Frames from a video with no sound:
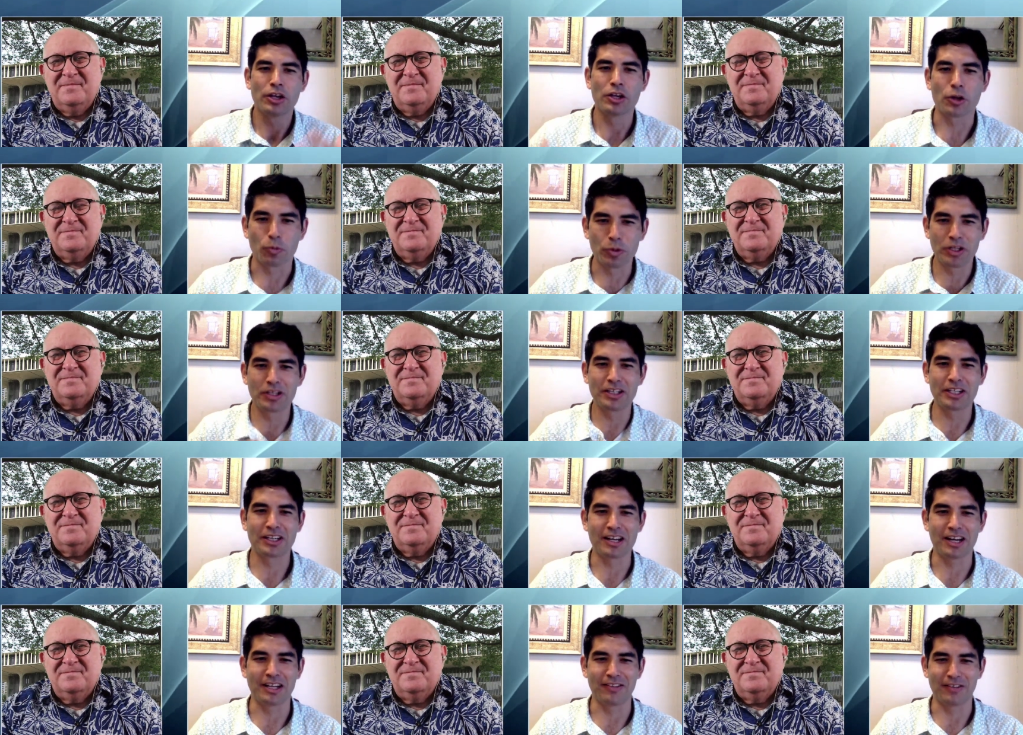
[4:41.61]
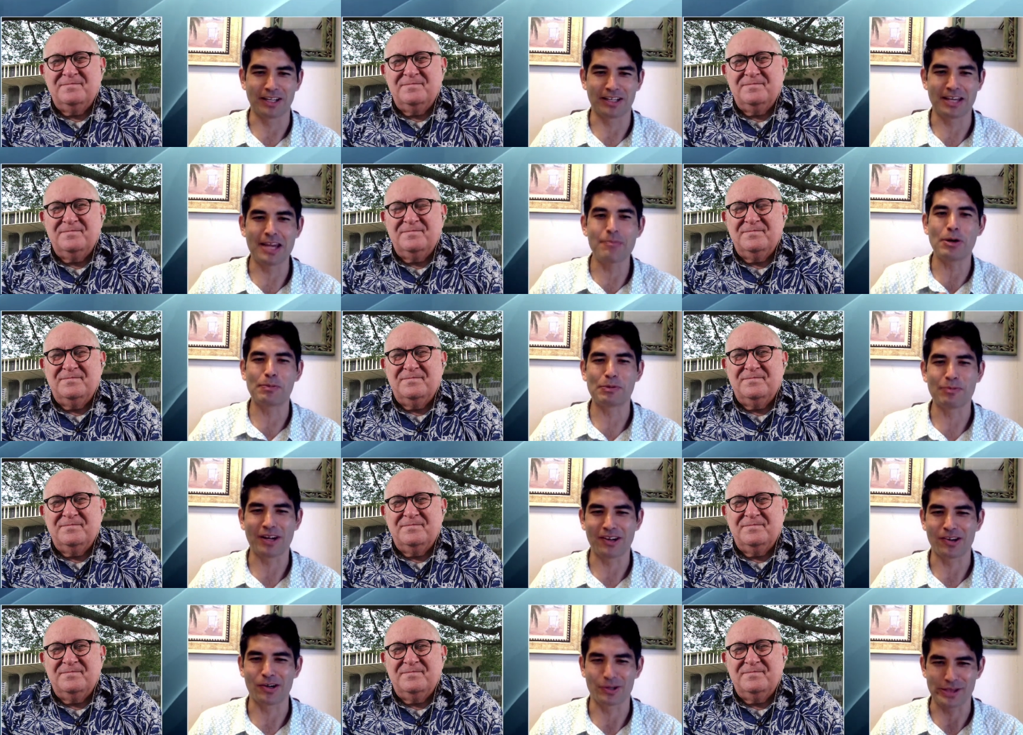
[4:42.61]
Speaker 1: you know really kind of it came up in my
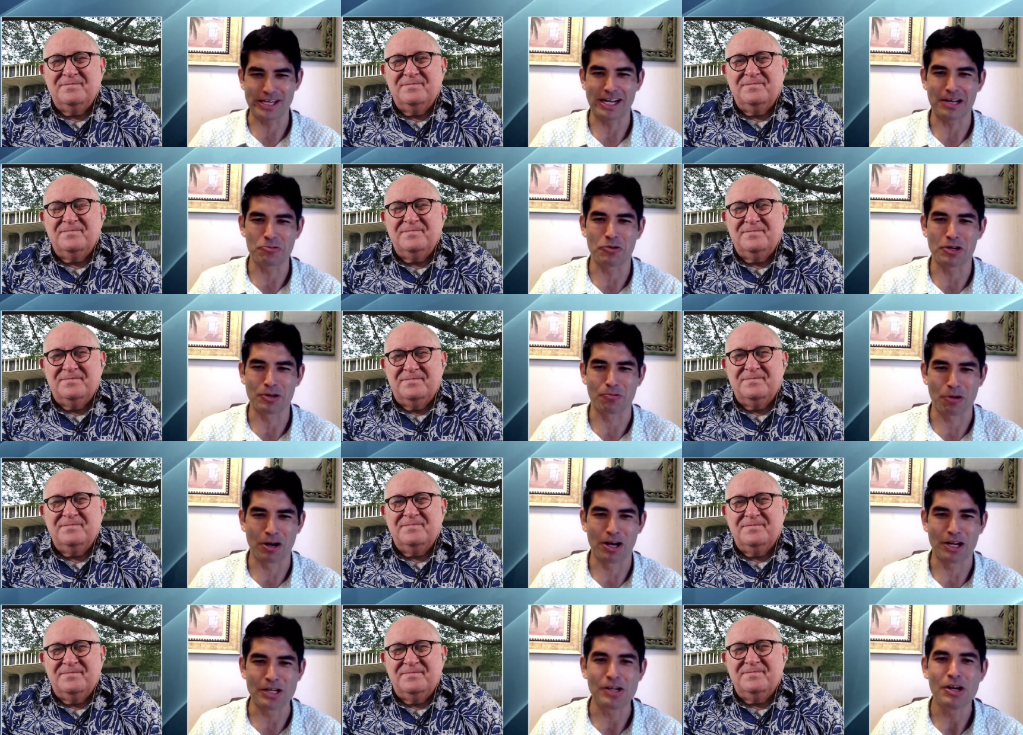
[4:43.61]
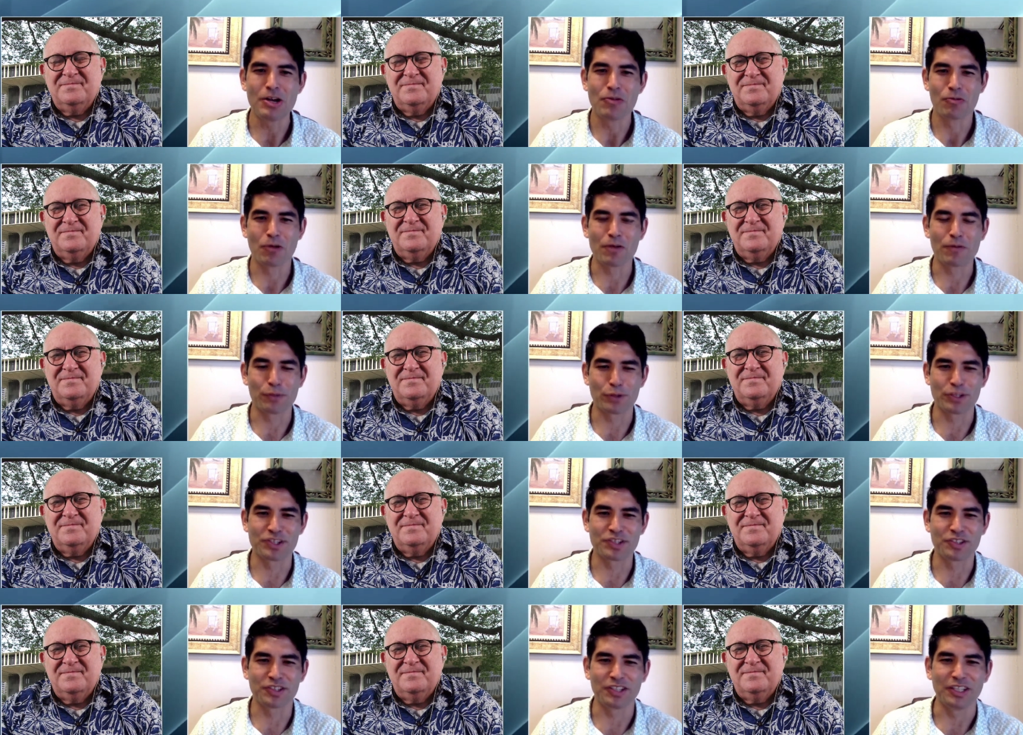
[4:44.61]
heart that I want to run run for
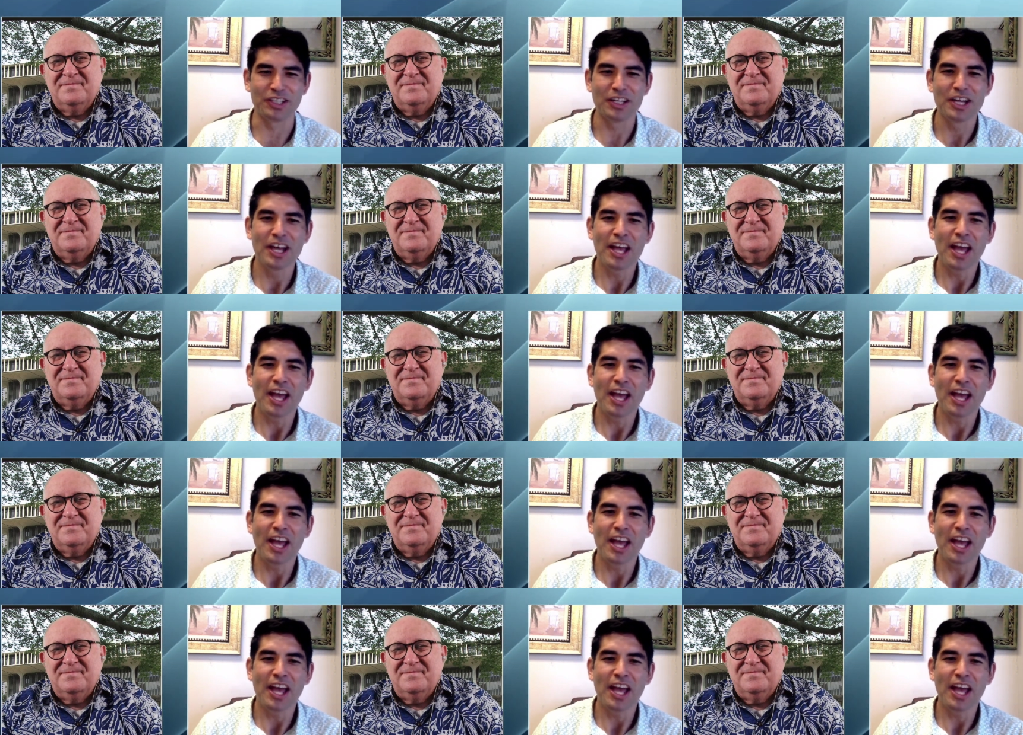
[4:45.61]
this seat.